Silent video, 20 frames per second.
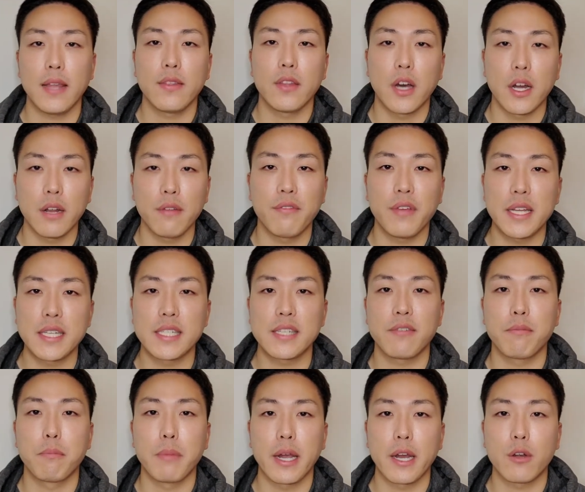
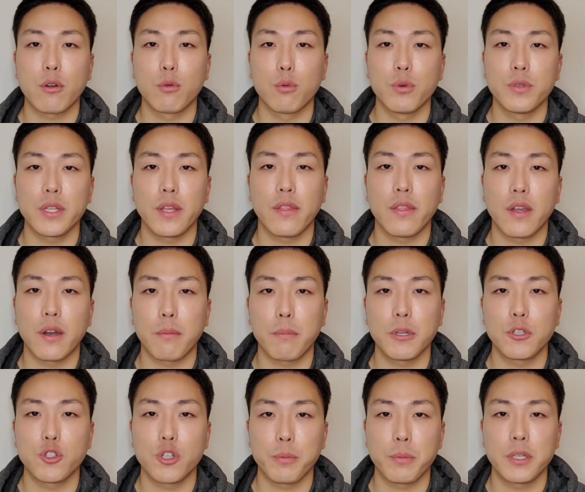non-invasive micro-wounding therapy
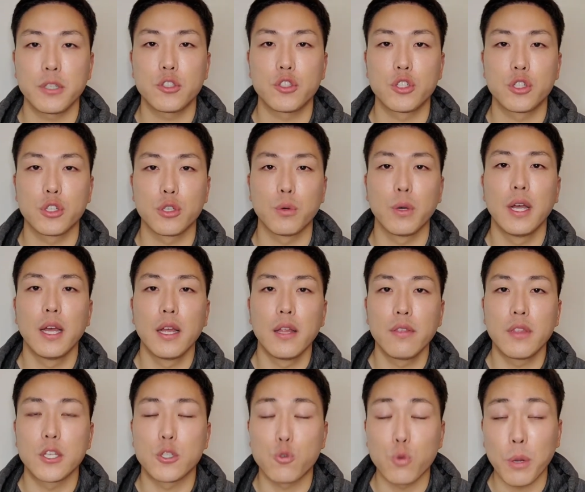treatment to
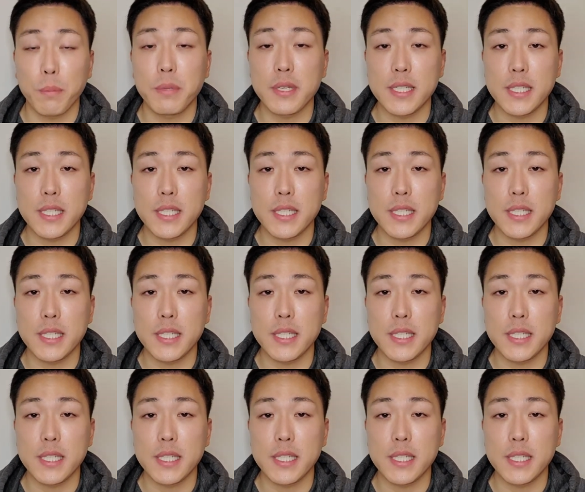disrupt the